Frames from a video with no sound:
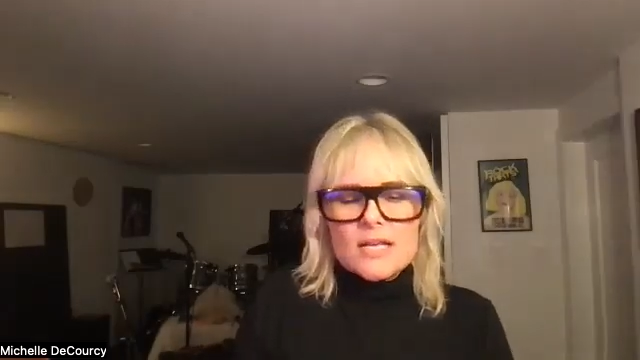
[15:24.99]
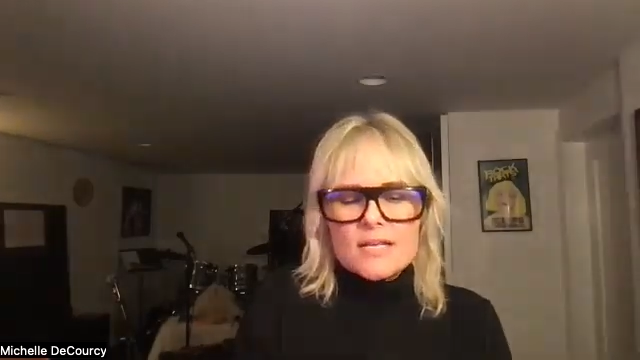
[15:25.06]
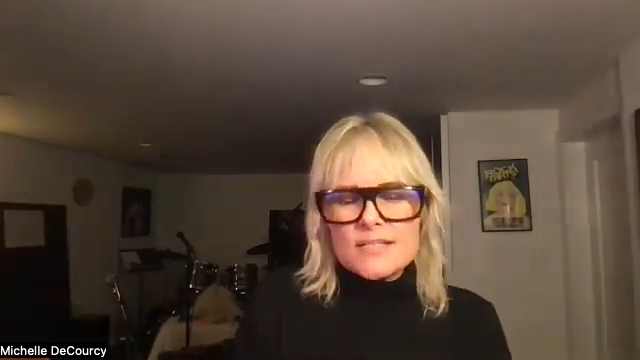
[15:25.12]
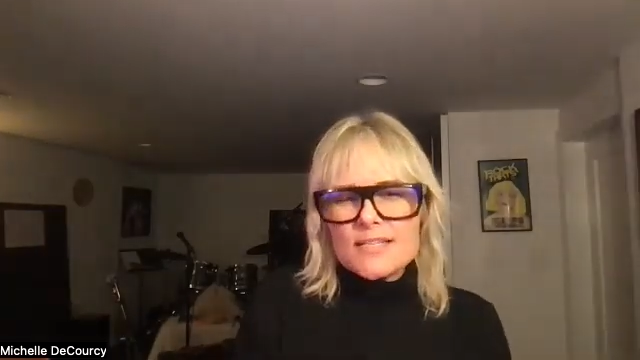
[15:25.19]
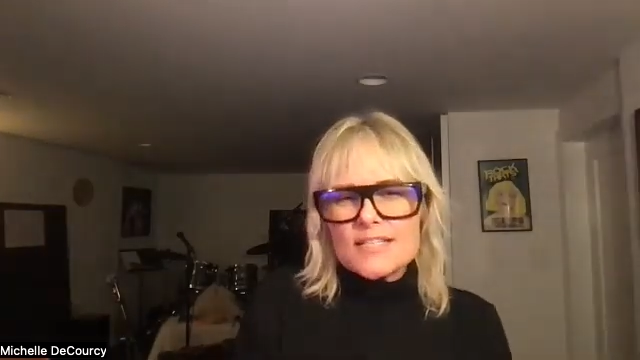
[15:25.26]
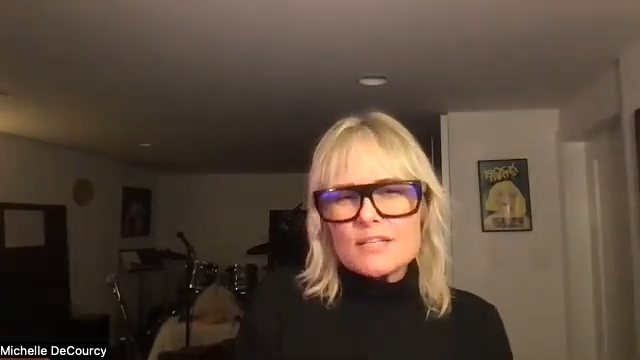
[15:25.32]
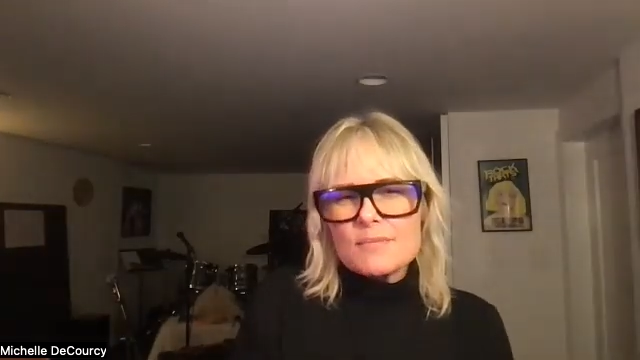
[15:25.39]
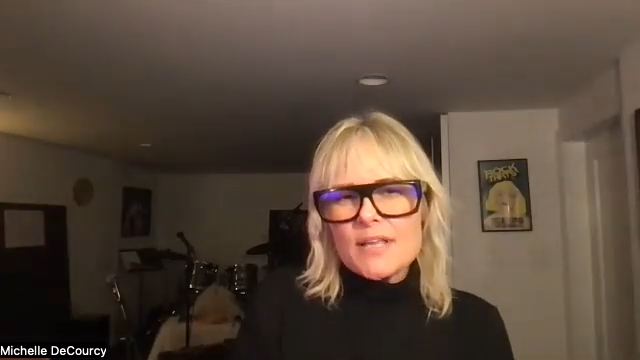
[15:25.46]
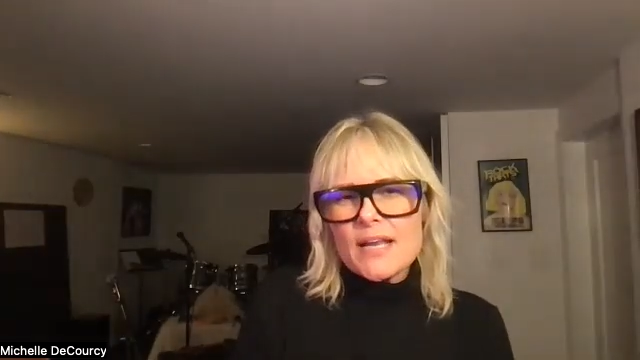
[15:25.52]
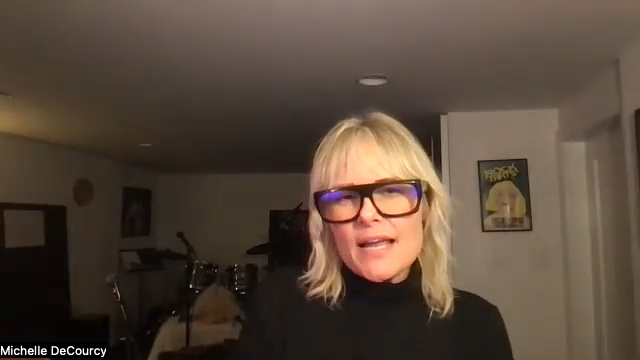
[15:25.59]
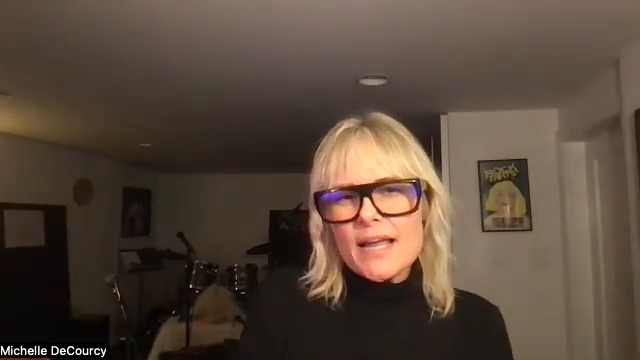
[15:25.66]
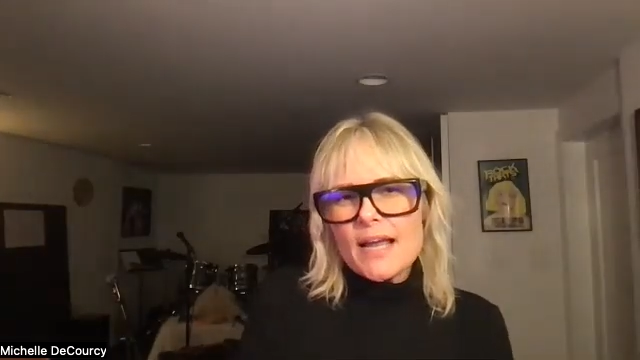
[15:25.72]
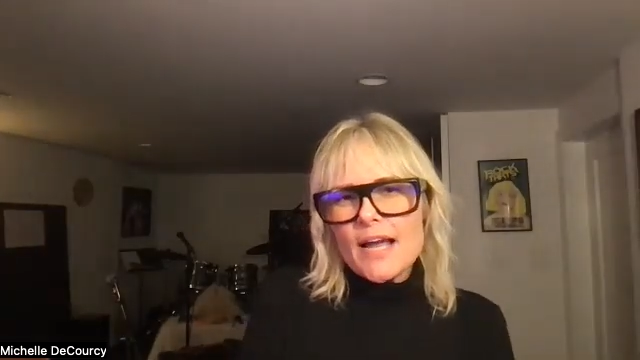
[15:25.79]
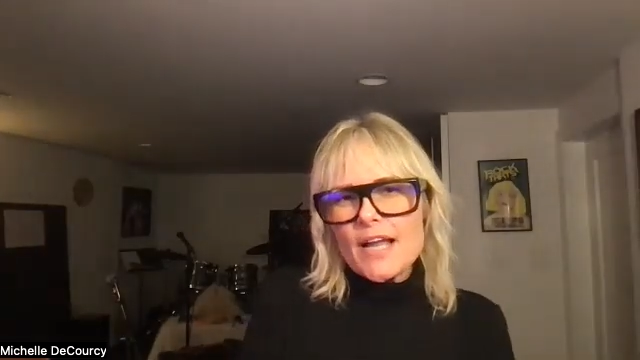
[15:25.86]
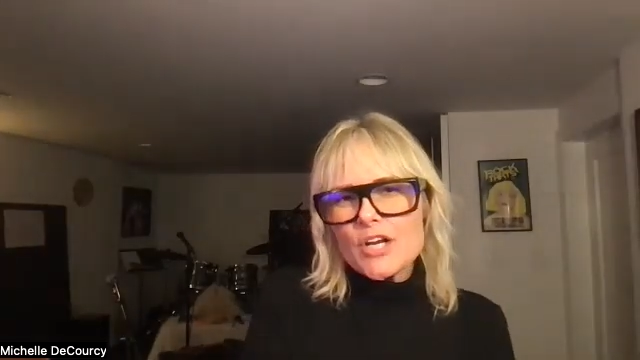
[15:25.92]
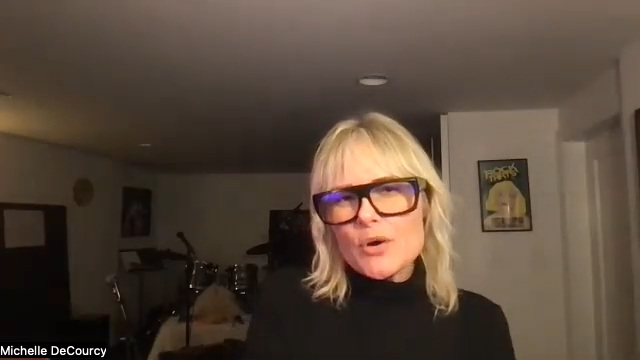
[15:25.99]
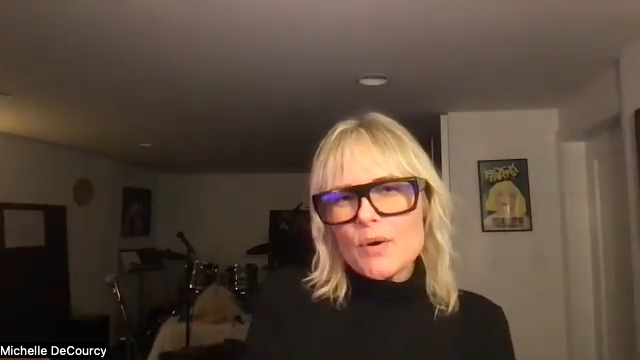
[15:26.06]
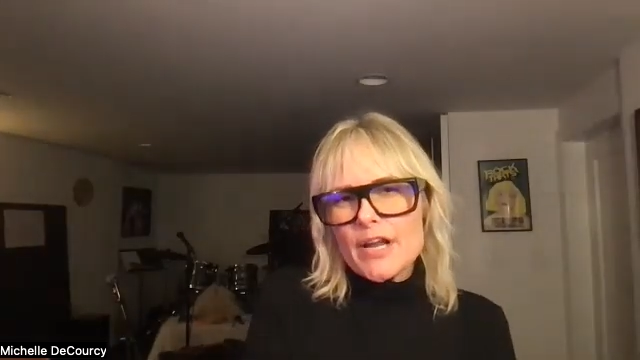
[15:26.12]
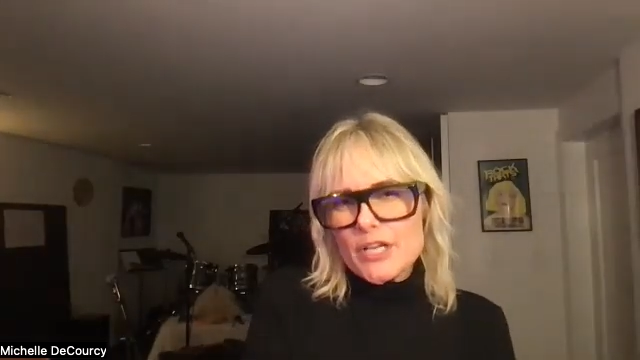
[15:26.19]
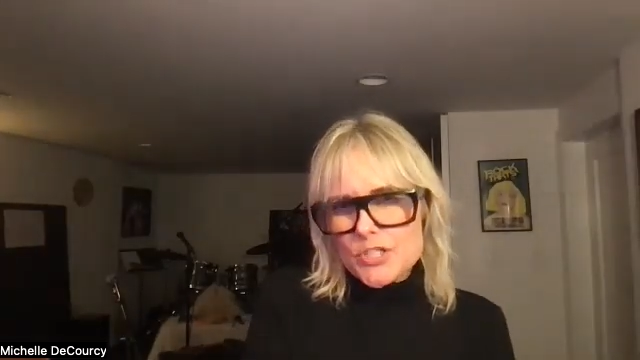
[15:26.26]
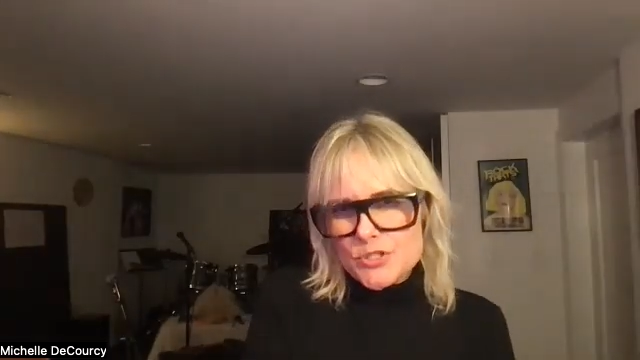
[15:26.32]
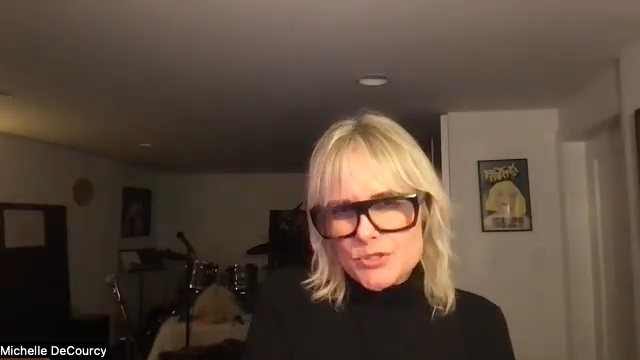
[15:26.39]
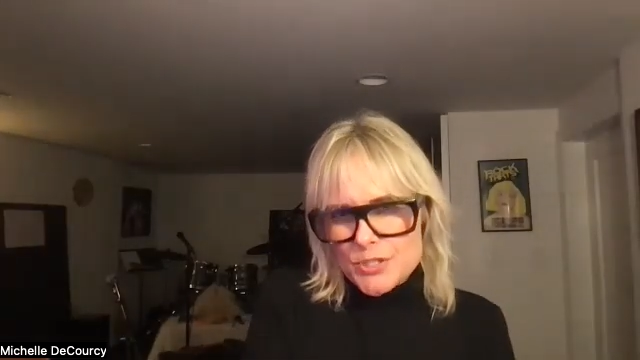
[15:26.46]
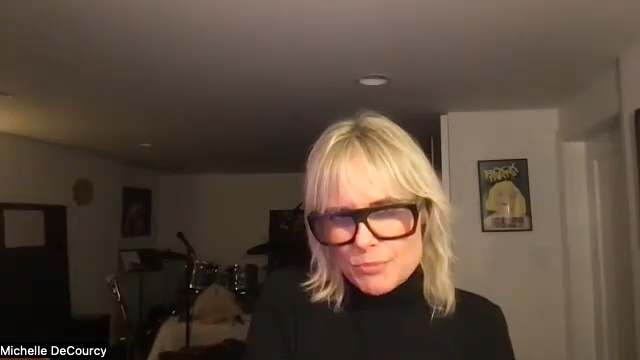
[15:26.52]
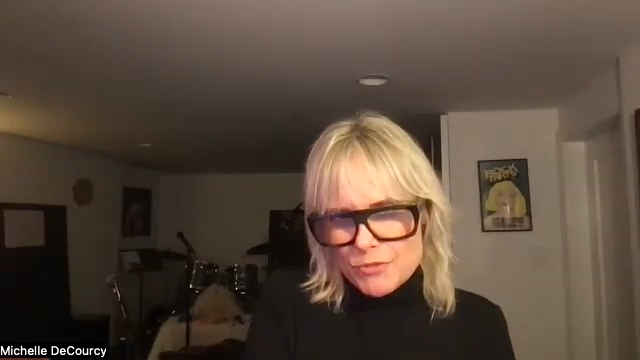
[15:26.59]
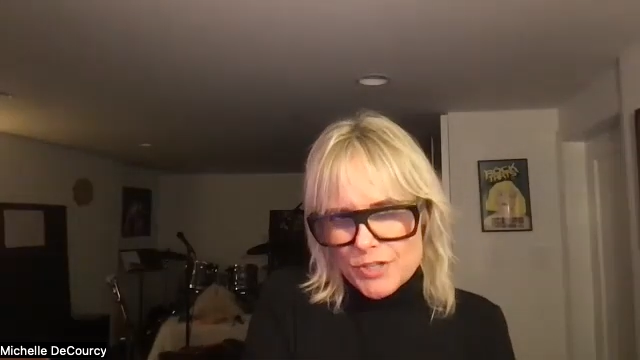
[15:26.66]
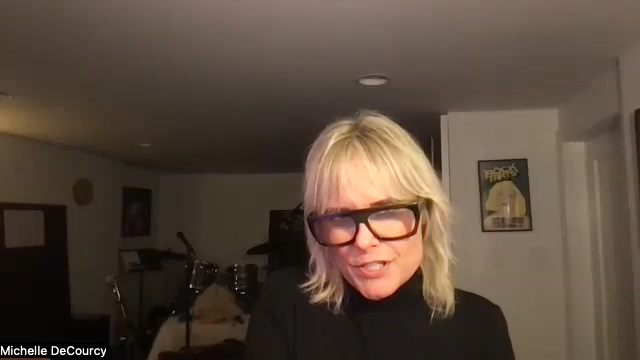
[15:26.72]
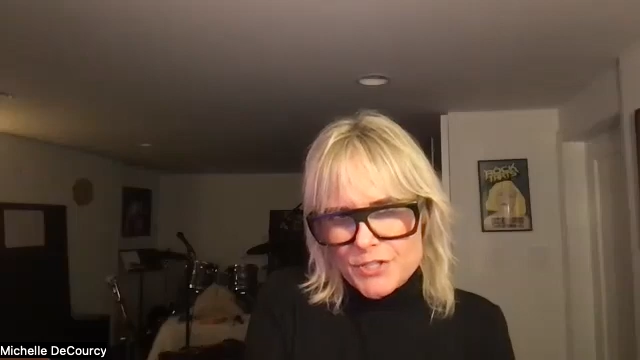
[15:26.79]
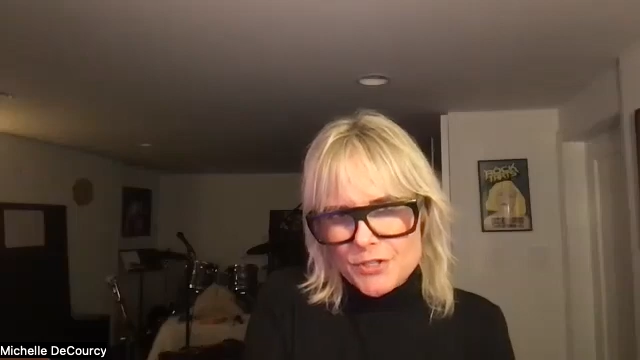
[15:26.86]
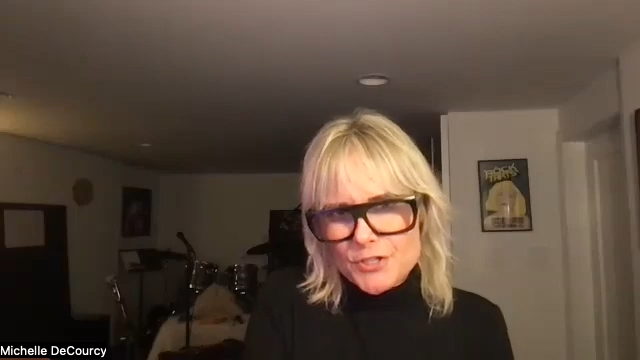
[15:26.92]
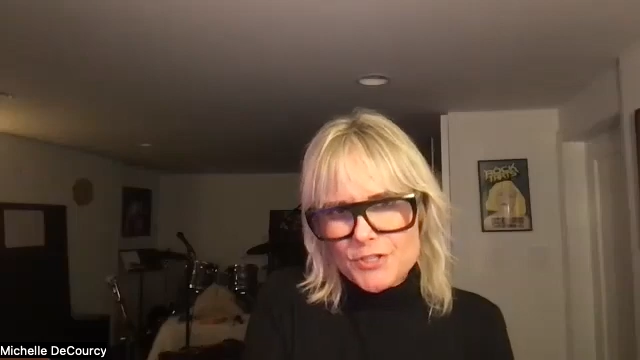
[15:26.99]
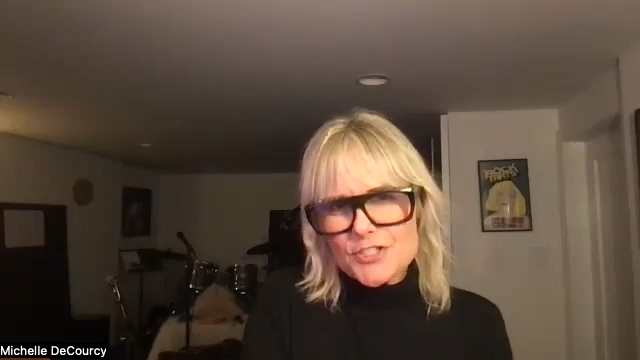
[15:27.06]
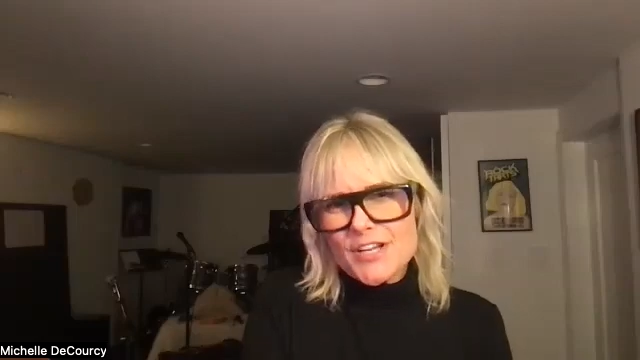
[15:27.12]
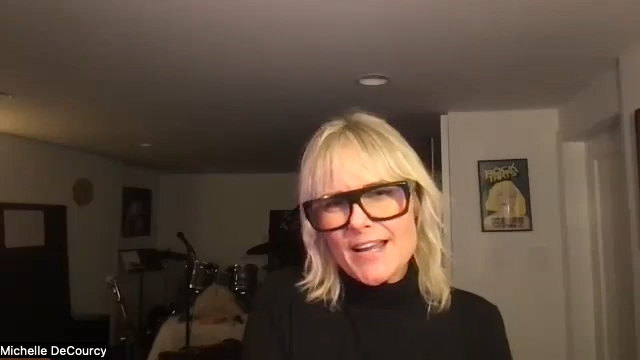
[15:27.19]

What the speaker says: system that I know how to do some research.